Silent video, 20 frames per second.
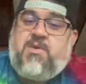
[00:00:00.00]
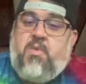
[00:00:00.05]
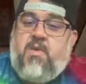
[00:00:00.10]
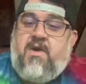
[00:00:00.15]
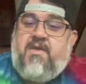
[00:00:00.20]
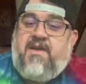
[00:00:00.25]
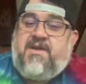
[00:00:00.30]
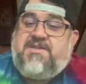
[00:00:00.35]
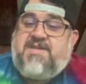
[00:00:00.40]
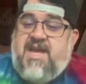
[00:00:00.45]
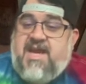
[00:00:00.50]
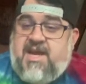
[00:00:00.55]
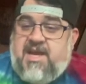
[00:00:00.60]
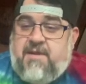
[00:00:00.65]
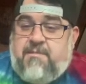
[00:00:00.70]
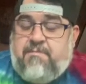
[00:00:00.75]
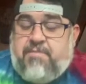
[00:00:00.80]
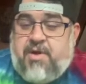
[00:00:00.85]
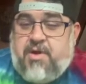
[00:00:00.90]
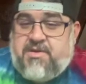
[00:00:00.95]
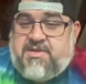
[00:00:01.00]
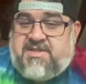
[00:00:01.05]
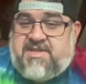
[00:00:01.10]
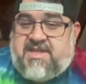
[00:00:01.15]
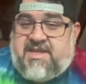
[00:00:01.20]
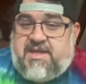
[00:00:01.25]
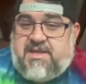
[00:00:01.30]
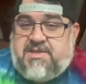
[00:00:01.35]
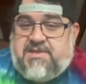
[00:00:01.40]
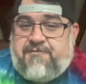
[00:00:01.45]
to where they're taking
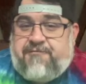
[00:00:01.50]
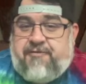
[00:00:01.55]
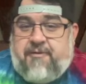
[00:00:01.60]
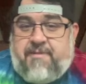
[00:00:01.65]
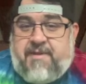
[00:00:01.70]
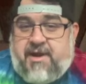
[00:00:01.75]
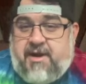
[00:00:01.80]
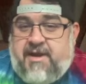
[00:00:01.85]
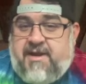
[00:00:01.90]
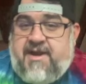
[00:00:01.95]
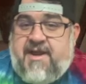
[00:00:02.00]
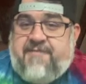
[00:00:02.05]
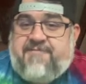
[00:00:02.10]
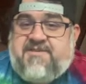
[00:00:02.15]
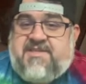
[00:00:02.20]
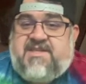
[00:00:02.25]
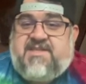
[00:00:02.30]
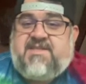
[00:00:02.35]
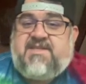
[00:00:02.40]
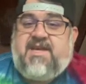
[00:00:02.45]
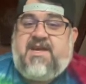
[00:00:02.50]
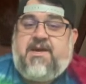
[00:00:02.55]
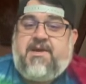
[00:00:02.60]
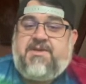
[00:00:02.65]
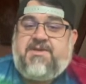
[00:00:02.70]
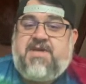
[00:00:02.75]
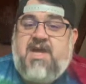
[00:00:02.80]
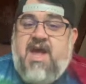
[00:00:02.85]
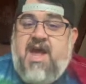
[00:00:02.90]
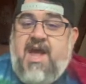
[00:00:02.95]
proceeds from their NFT
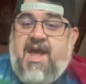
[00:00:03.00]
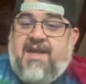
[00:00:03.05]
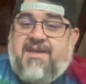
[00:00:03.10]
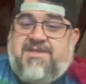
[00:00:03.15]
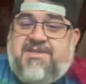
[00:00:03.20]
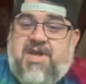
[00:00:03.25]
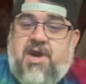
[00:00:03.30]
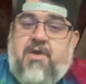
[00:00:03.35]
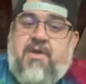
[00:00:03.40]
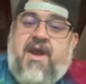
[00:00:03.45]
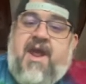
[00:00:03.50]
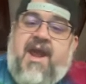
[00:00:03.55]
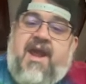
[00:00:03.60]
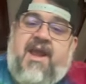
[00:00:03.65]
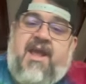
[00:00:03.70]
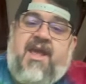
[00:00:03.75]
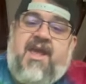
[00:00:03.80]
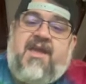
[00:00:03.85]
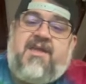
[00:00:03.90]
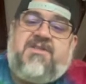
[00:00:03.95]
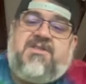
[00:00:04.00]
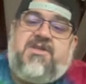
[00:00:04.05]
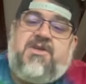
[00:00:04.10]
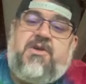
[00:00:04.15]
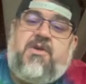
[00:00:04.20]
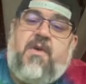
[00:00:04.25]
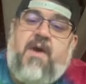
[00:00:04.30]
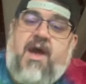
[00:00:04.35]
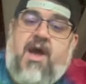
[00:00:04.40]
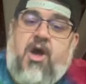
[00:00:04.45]
sales and donating it
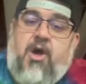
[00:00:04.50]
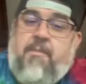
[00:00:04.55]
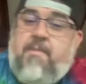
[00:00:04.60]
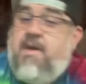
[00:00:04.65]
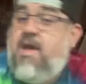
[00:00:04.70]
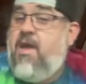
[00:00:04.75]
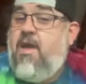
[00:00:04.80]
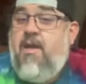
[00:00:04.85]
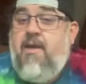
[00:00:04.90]
to help